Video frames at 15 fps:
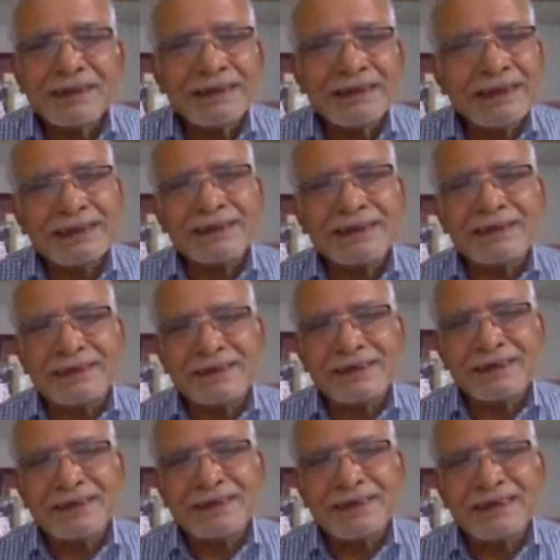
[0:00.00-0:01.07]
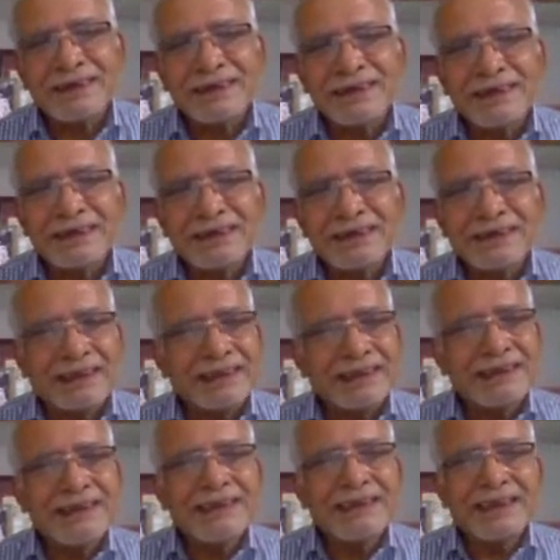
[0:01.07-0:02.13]
later, in
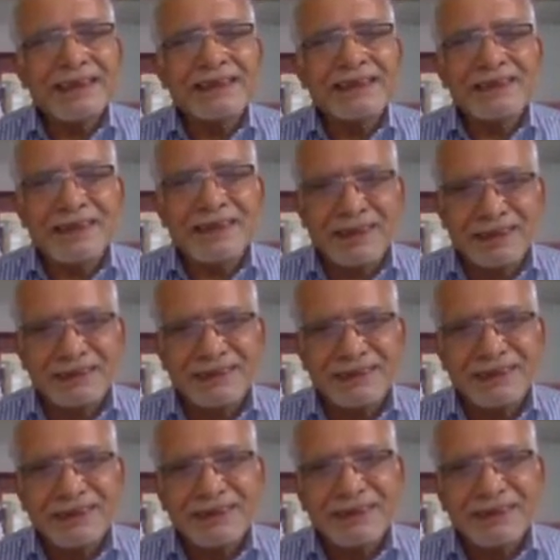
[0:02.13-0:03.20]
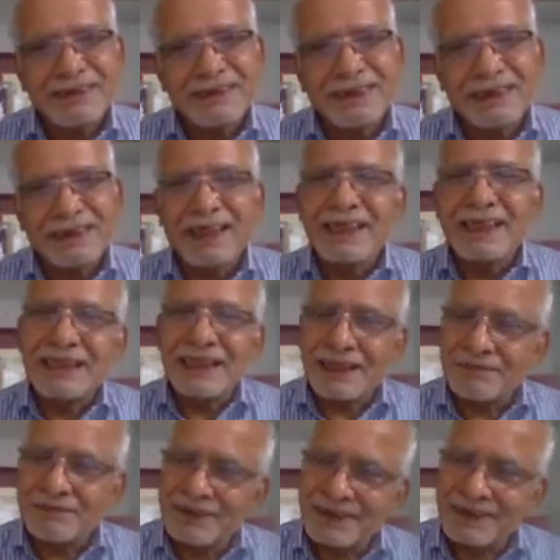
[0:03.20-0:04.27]
1989, Dalai
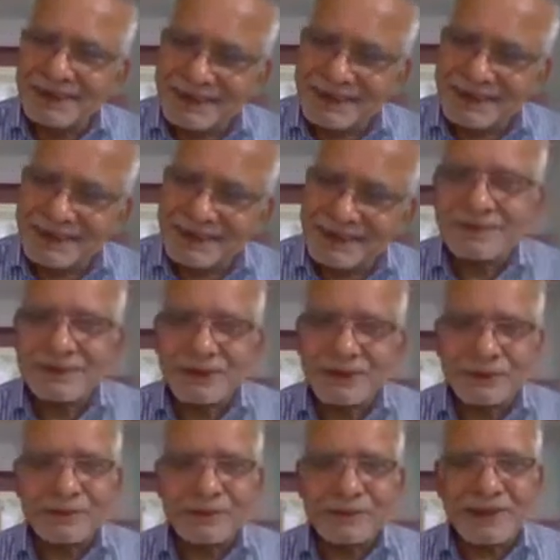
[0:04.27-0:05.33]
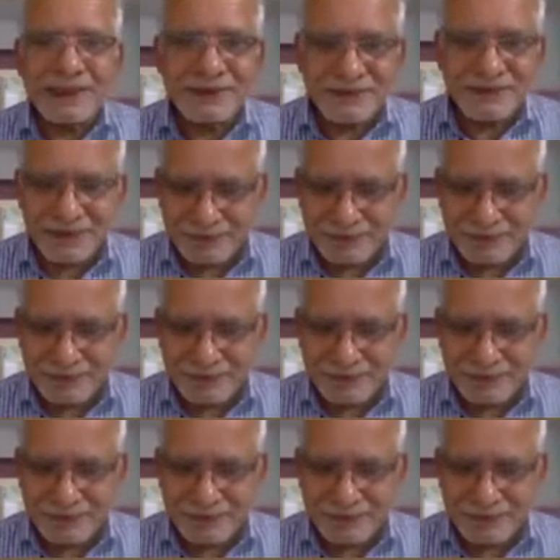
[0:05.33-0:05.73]
Lama received the Nobel Prize for